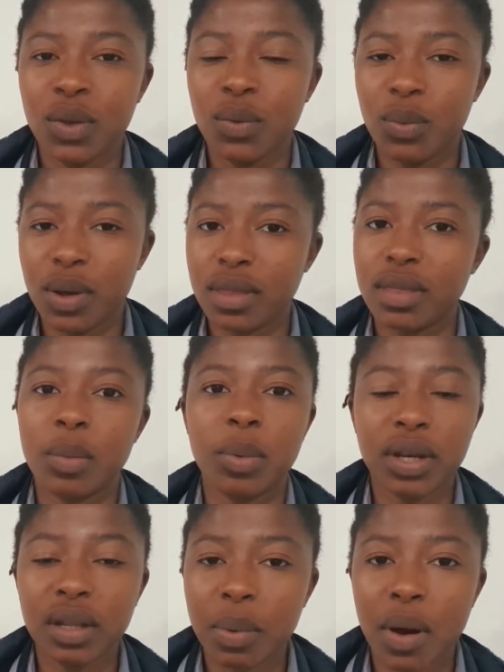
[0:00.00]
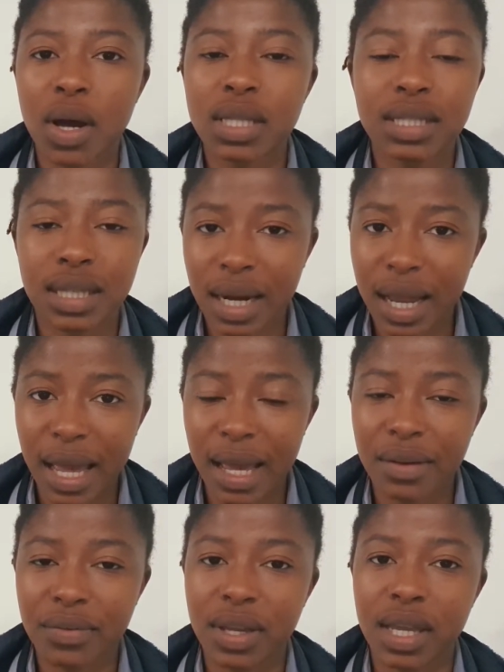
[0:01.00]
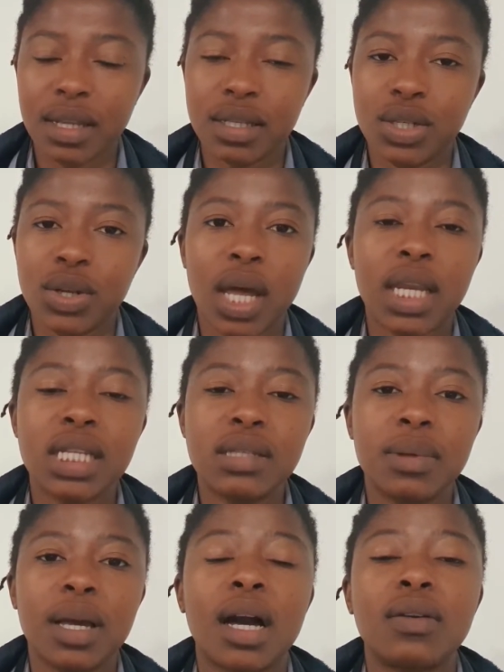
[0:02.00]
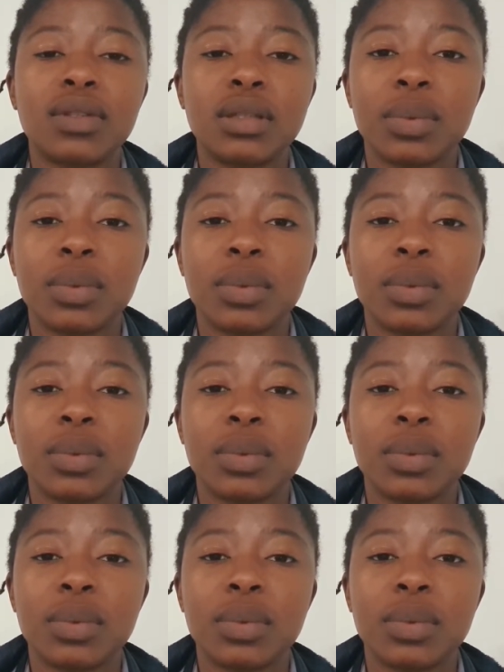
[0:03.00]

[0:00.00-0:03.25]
with the body parts that I have, and I need to be comfortable